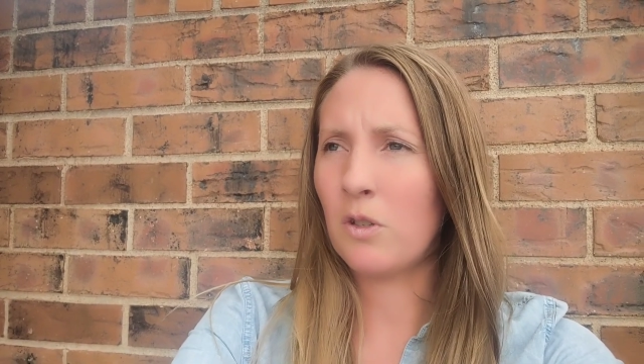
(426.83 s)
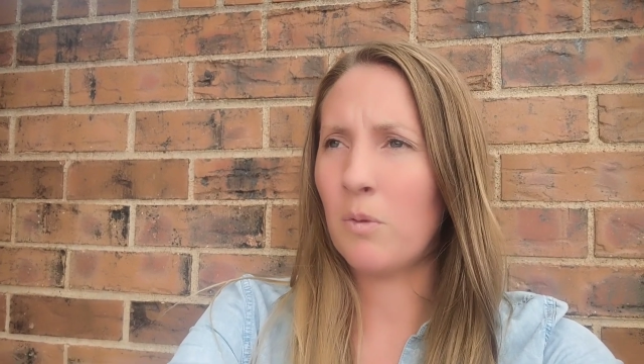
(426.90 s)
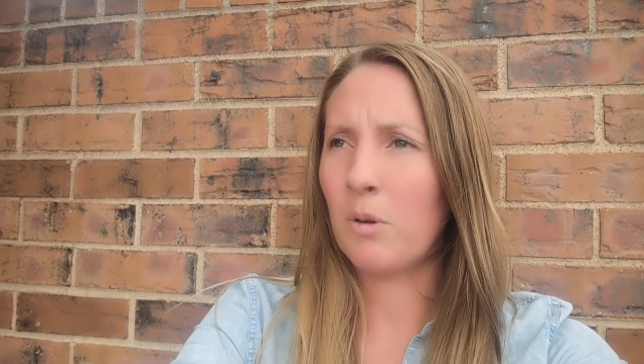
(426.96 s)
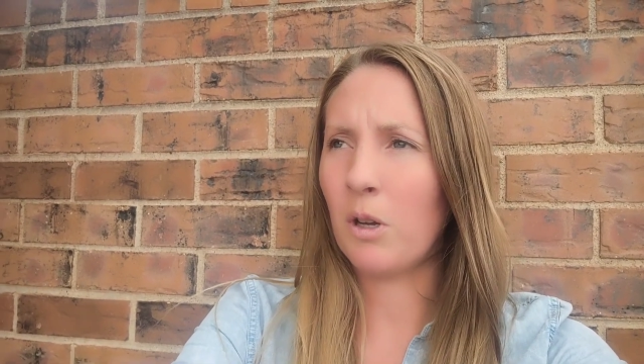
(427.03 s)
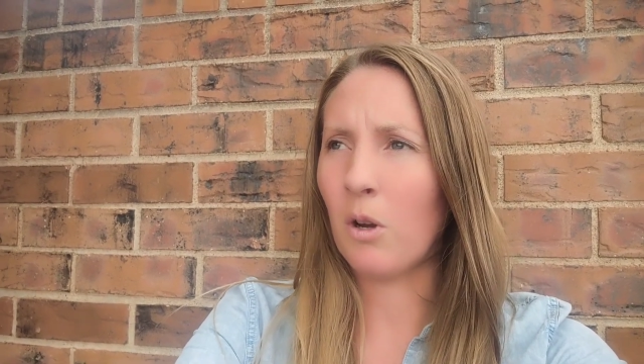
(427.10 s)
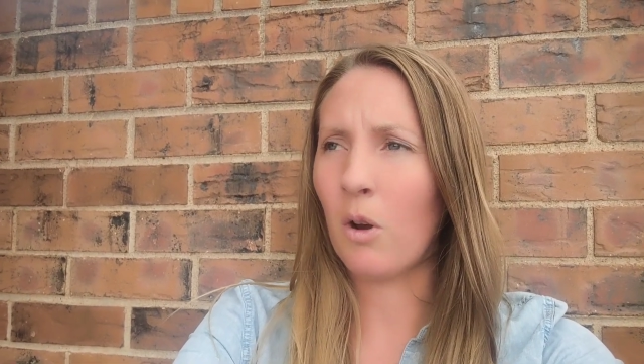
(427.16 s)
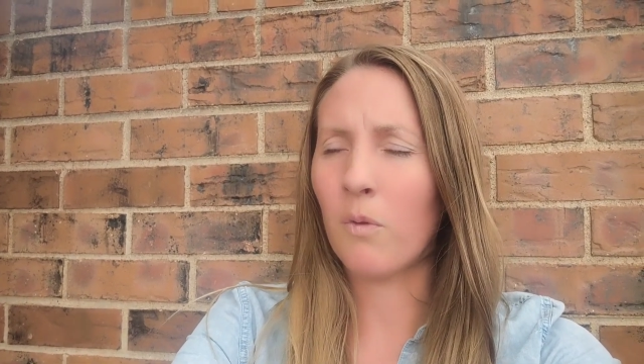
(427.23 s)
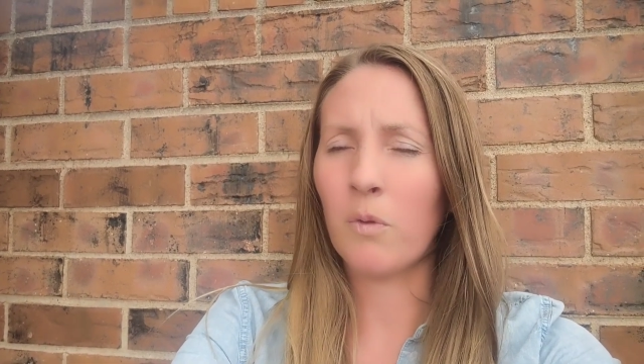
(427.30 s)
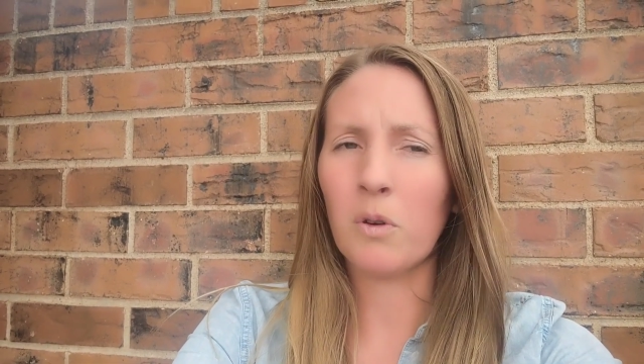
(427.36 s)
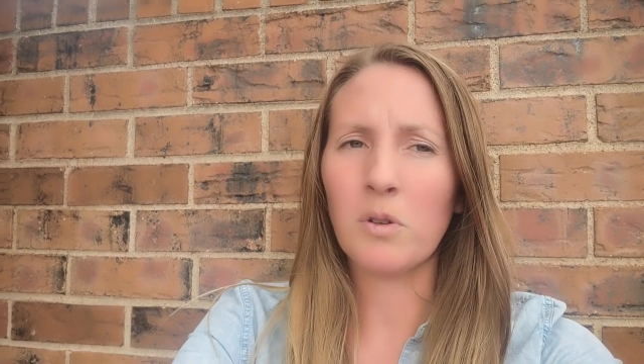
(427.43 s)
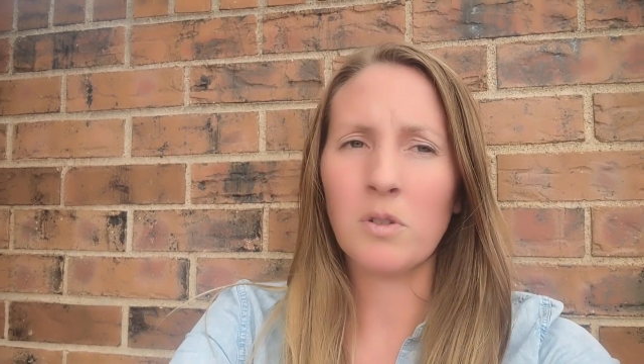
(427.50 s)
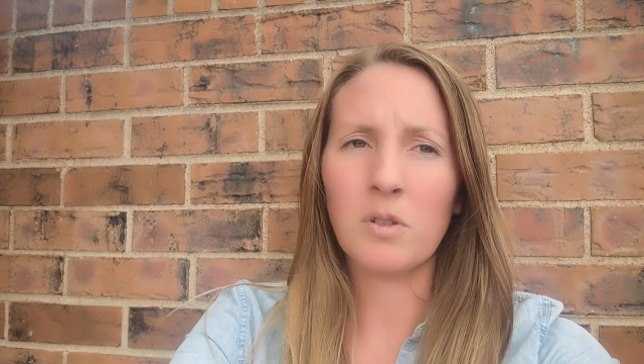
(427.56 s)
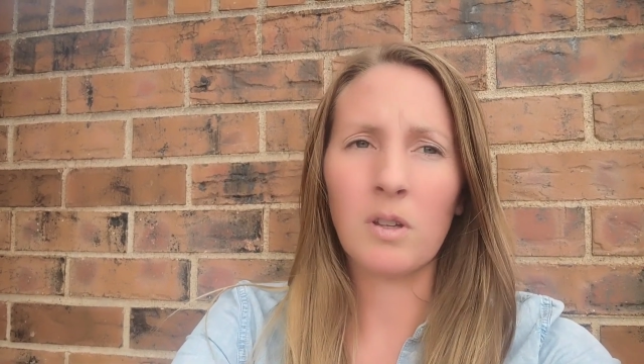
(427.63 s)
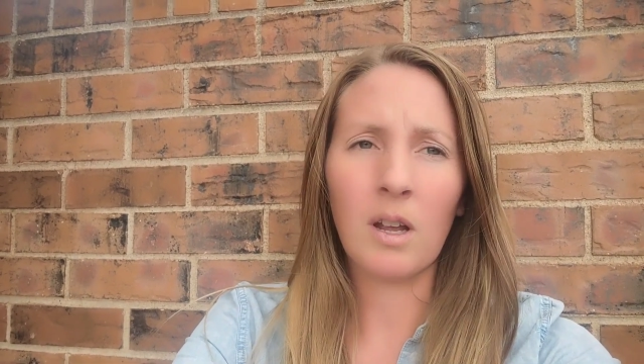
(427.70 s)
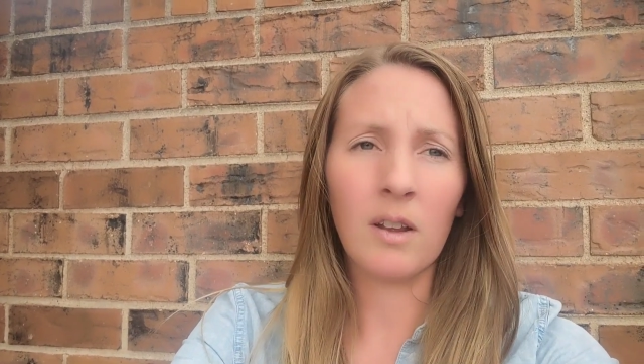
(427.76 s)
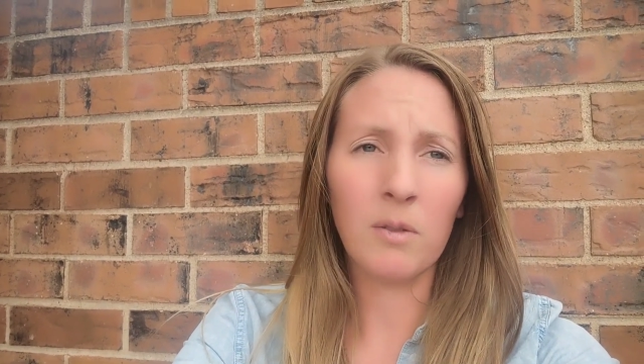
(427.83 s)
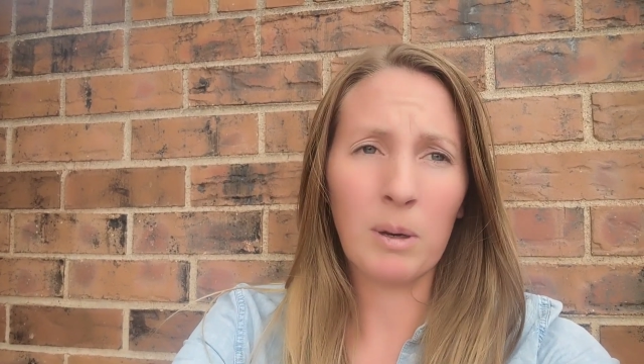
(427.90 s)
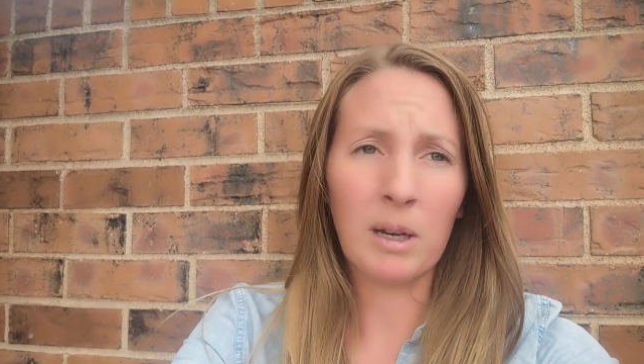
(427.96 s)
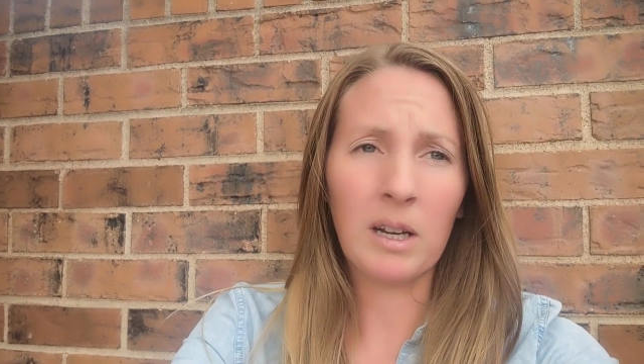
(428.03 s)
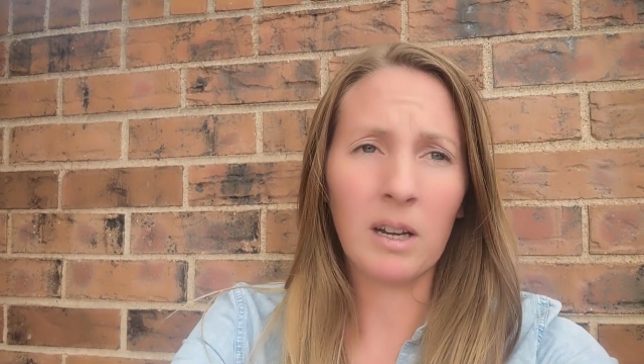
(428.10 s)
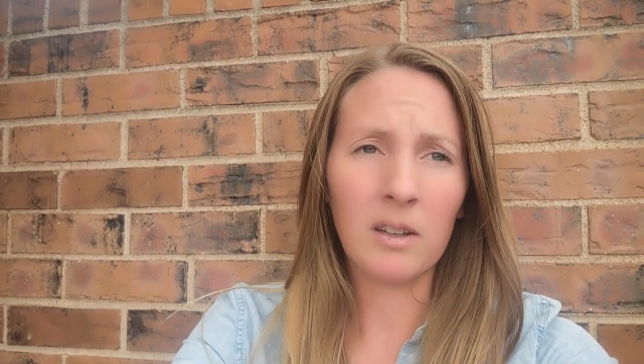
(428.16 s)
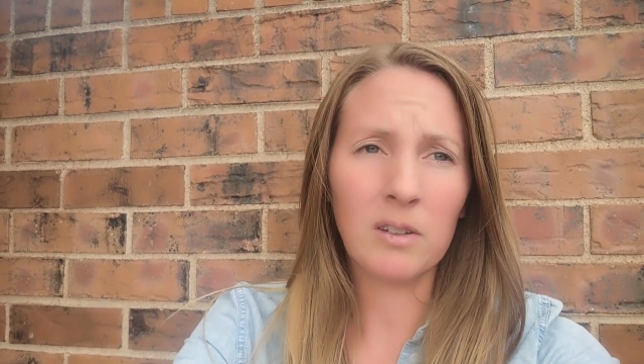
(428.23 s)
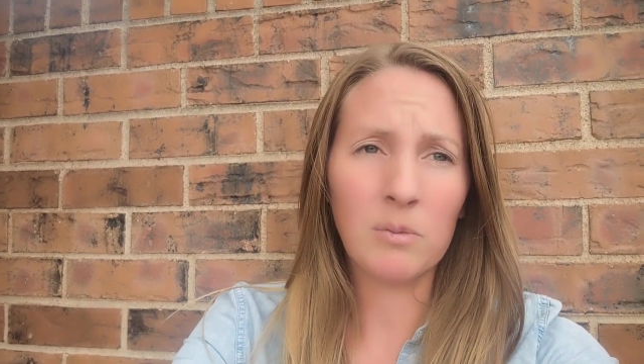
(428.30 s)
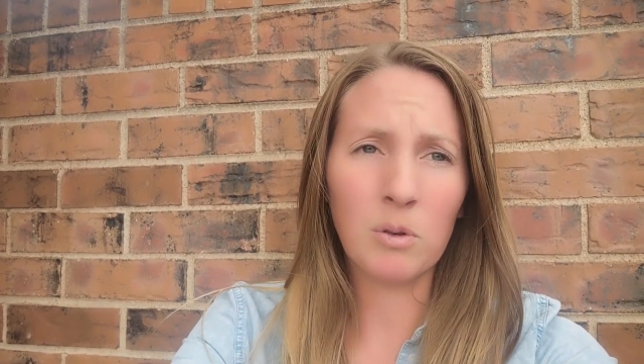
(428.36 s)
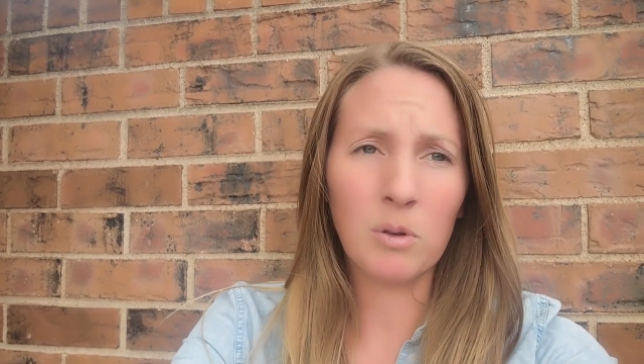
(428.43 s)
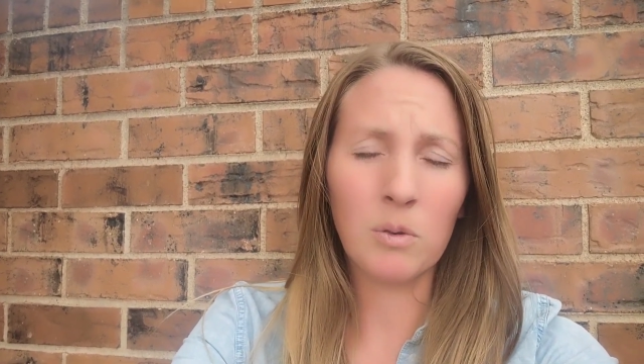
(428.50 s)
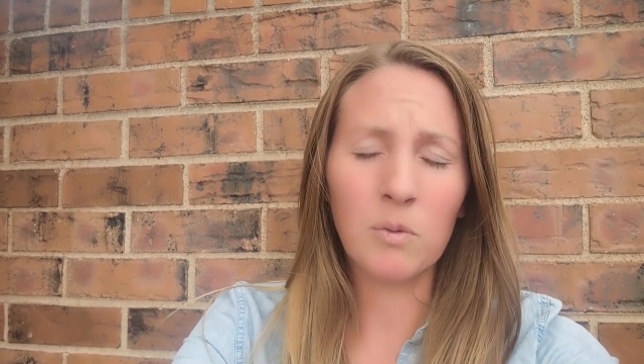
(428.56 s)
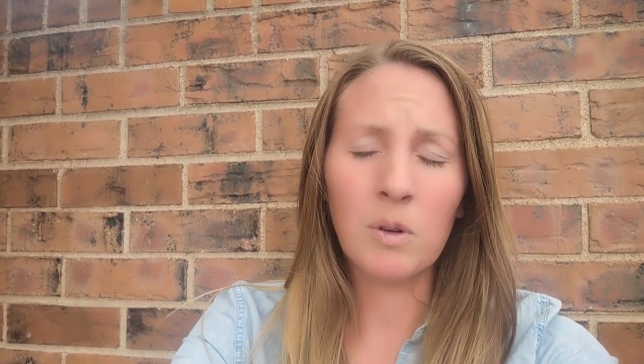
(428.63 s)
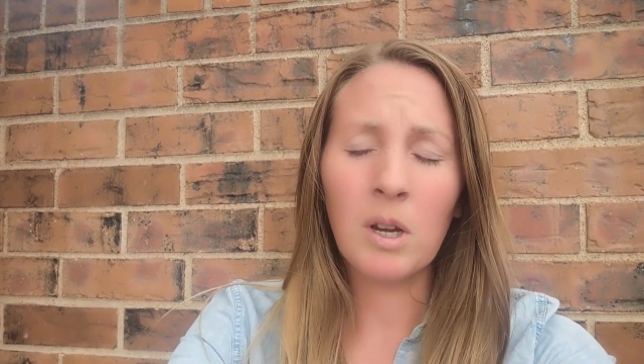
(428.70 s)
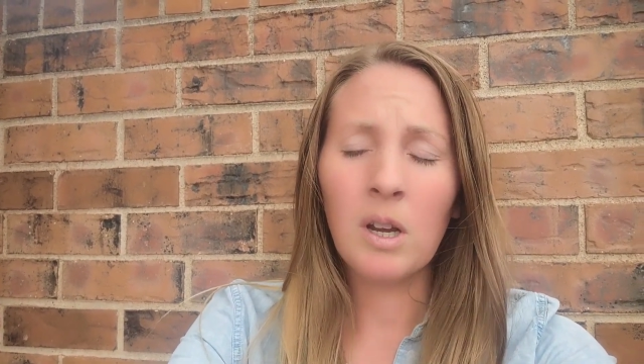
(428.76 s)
many gophers. That's my next move.